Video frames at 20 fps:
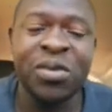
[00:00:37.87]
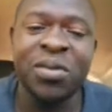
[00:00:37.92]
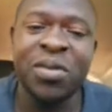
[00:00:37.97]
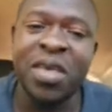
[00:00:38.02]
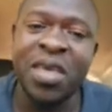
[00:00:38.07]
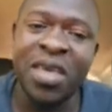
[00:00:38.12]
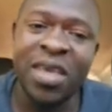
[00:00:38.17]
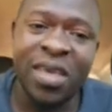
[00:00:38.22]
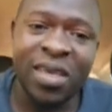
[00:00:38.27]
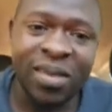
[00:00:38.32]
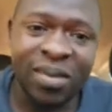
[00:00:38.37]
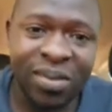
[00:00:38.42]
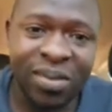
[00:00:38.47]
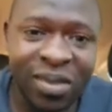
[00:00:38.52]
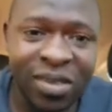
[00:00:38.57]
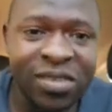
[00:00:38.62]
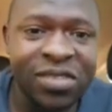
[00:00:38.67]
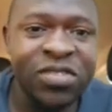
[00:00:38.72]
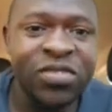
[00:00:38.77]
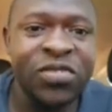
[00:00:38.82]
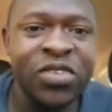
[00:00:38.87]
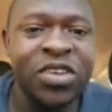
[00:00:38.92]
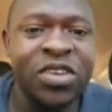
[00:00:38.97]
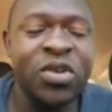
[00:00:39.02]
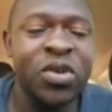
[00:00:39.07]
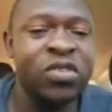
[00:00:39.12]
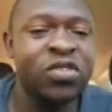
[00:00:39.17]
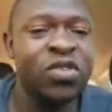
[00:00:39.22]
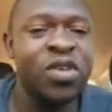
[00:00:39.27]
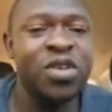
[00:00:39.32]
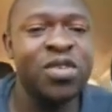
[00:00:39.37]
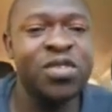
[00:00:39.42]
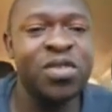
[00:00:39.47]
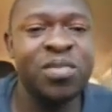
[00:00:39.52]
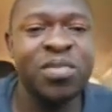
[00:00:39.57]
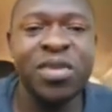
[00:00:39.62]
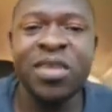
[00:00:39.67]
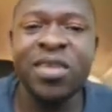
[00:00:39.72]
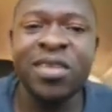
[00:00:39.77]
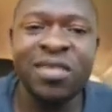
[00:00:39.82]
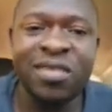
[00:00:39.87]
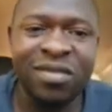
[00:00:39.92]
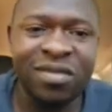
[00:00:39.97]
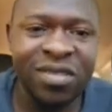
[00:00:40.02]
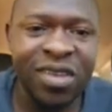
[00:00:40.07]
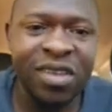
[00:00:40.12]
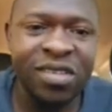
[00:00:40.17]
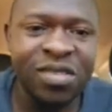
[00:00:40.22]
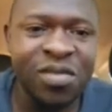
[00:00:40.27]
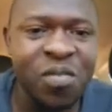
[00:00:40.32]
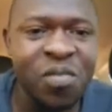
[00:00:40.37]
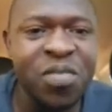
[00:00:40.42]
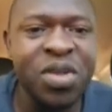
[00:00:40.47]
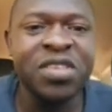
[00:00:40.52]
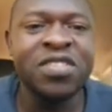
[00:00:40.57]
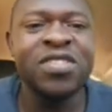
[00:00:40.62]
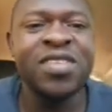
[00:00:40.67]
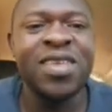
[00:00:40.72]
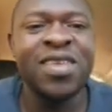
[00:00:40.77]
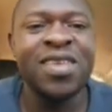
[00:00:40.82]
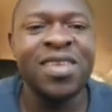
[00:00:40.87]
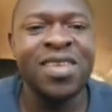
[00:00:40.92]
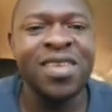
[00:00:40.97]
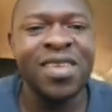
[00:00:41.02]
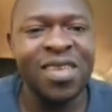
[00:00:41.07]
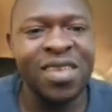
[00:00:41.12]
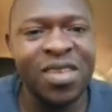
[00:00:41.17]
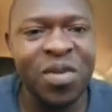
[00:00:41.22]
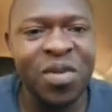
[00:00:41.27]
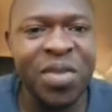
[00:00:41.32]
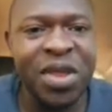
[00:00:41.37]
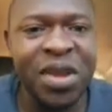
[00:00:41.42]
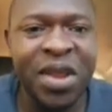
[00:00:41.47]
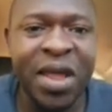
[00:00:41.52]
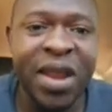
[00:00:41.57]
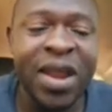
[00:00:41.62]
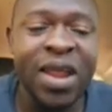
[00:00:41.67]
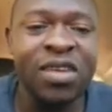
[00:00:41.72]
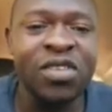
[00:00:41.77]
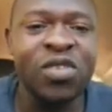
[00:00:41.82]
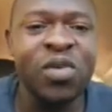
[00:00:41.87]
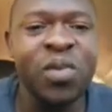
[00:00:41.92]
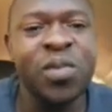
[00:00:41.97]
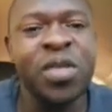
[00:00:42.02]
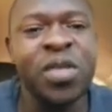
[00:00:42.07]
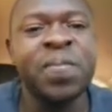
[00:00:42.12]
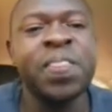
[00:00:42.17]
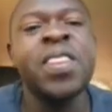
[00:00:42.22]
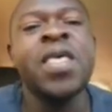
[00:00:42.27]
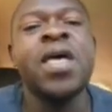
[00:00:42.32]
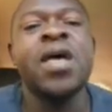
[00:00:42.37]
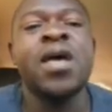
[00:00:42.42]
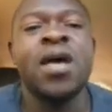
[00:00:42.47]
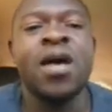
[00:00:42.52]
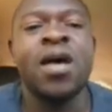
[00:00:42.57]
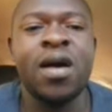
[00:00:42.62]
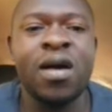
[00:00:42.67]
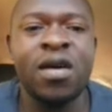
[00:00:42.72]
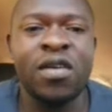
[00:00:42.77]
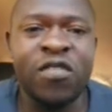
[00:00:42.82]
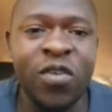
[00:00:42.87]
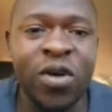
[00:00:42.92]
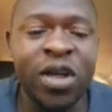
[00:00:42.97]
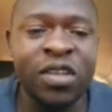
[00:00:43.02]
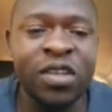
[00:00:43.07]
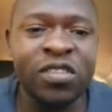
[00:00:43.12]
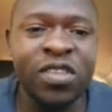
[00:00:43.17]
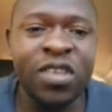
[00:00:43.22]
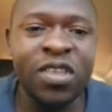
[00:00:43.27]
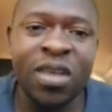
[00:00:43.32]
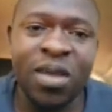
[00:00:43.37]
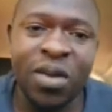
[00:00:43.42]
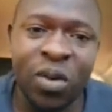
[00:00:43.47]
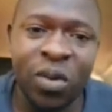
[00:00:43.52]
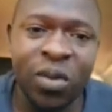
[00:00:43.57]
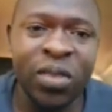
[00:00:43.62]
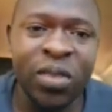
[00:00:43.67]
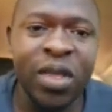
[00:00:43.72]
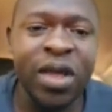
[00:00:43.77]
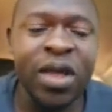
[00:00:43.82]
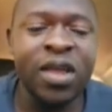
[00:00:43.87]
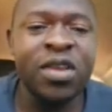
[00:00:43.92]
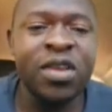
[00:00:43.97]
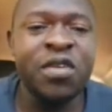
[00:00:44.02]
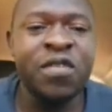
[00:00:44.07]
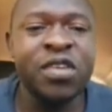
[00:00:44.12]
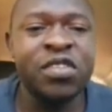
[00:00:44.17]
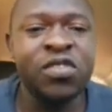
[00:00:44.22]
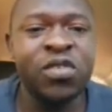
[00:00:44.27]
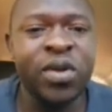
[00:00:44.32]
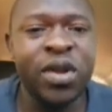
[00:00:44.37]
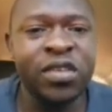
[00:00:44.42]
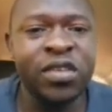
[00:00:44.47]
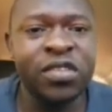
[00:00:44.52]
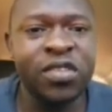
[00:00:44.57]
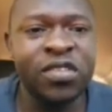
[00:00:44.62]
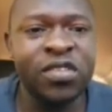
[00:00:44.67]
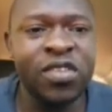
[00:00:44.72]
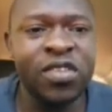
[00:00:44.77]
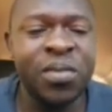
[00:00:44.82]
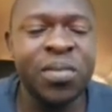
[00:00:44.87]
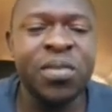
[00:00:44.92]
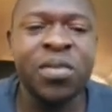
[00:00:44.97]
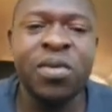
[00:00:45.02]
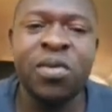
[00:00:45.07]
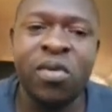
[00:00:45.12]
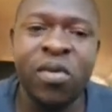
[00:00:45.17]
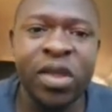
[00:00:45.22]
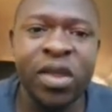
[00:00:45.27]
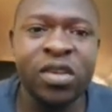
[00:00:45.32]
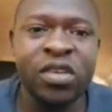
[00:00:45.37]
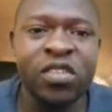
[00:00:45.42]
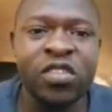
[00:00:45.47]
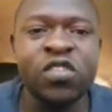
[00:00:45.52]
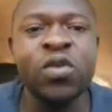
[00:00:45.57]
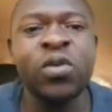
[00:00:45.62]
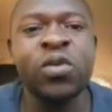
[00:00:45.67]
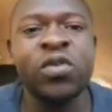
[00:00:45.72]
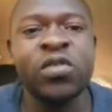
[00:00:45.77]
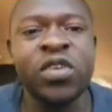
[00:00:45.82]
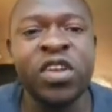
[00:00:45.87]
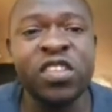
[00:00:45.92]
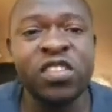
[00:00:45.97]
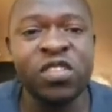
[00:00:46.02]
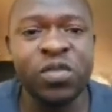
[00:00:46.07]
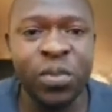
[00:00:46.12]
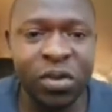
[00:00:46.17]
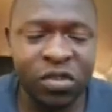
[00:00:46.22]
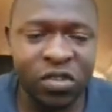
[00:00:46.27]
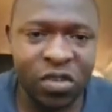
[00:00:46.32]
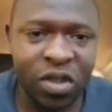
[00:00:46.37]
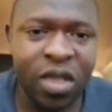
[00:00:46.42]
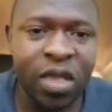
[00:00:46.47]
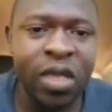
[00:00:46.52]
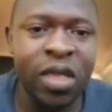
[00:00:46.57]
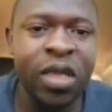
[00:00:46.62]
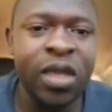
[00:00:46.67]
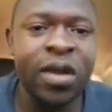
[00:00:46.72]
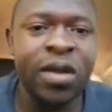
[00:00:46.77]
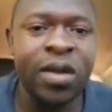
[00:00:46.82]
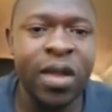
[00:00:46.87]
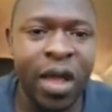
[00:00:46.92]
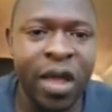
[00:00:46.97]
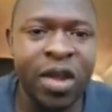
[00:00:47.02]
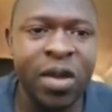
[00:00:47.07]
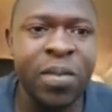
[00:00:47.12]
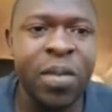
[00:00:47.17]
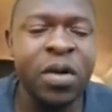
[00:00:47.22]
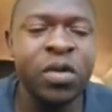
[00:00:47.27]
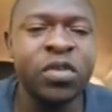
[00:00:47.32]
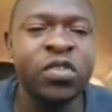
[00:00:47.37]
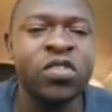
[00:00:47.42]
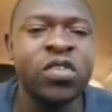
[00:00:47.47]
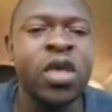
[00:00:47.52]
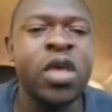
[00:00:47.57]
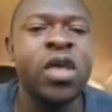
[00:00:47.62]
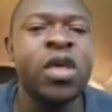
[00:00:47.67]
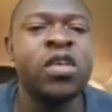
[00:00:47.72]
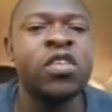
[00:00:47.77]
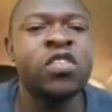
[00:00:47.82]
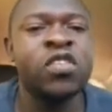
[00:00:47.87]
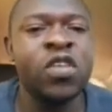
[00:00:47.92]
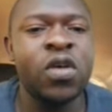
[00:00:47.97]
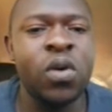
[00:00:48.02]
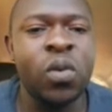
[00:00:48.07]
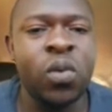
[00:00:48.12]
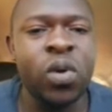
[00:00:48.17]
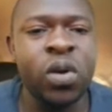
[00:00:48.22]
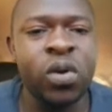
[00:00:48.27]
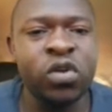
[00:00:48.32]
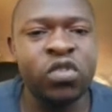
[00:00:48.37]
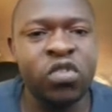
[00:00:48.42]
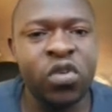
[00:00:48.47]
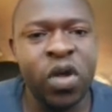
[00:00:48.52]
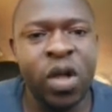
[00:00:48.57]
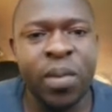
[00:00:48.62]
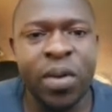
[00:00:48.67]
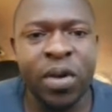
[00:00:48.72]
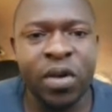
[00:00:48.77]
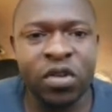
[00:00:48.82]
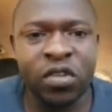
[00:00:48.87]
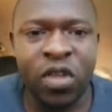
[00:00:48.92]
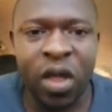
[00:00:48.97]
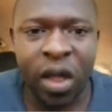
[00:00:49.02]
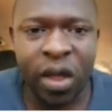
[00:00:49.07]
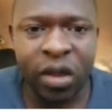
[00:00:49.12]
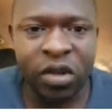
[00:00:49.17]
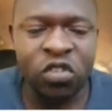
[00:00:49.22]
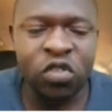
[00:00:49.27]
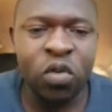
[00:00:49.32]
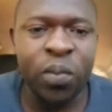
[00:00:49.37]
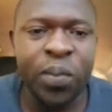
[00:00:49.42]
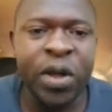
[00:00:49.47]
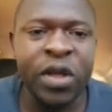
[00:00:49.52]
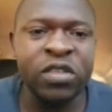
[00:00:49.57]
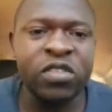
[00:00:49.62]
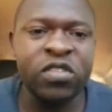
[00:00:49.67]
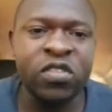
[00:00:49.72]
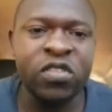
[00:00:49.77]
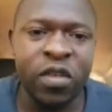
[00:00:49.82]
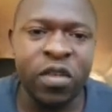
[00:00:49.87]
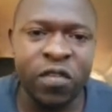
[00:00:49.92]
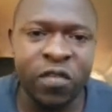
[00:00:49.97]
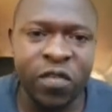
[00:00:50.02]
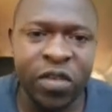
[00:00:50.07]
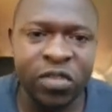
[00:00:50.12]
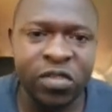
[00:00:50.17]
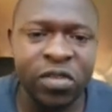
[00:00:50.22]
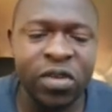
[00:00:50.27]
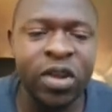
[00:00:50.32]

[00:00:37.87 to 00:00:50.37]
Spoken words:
So this video is going to be just basic human anatomy, focusing on the cardiovascular system, right? So transport in animals. So we will talk about two parts.